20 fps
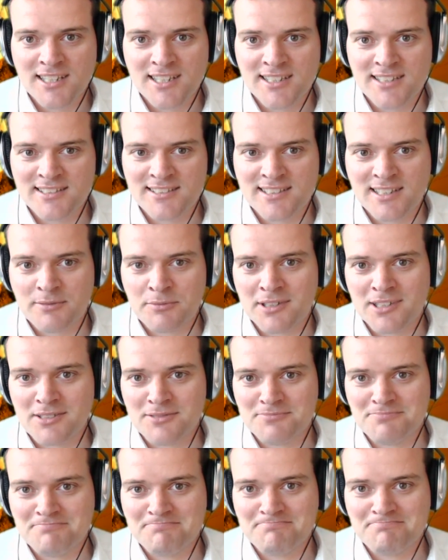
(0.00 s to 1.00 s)
he said,
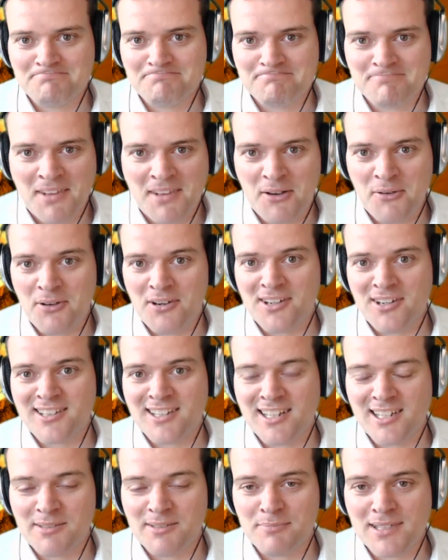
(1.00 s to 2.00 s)
"Well, how hard
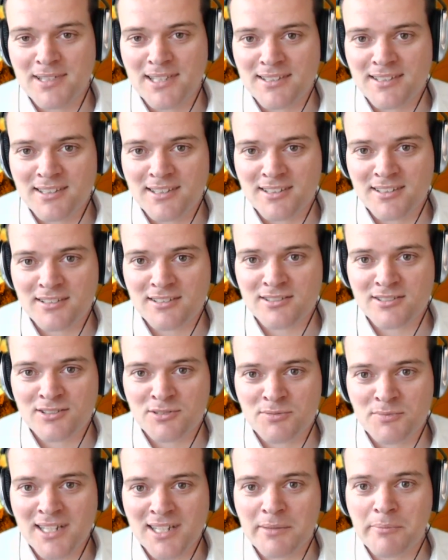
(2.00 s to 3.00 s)
can it be? I'll
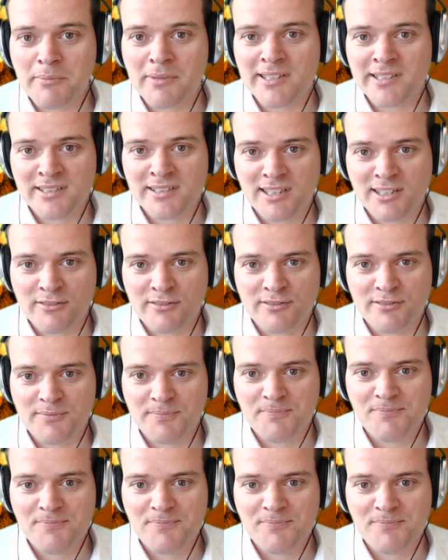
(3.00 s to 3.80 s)
just make it myself."